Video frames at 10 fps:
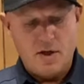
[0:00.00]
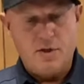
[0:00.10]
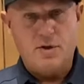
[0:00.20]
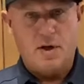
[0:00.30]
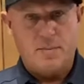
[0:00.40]

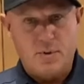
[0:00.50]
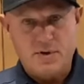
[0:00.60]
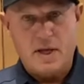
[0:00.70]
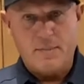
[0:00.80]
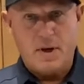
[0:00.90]
you're gonna push
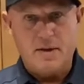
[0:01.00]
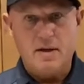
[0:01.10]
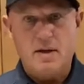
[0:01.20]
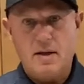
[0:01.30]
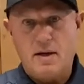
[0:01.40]
that button
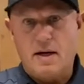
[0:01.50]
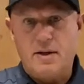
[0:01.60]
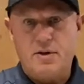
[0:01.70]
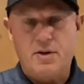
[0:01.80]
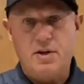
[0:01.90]
and
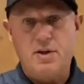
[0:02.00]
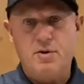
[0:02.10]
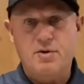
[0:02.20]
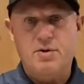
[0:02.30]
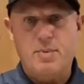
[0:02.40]
then you're gonna
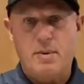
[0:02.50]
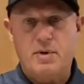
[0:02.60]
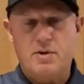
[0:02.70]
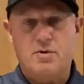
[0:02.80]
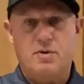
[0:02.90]
use your pump
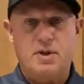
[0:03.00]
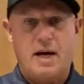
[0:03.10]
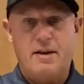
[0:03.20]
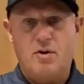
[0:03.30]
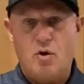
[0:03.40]
control to
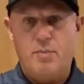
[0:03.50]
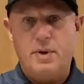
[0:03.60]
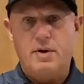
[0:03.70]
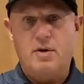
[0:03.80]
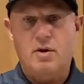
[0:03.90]
either
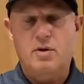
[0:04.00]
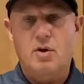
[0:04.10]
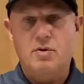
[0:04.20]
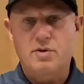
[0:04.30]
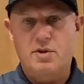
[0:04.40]
open or
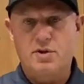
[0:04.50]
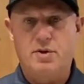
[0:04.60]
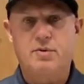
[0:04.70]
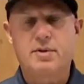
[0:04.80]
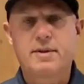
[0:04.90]
close the
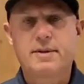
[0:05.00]
chute.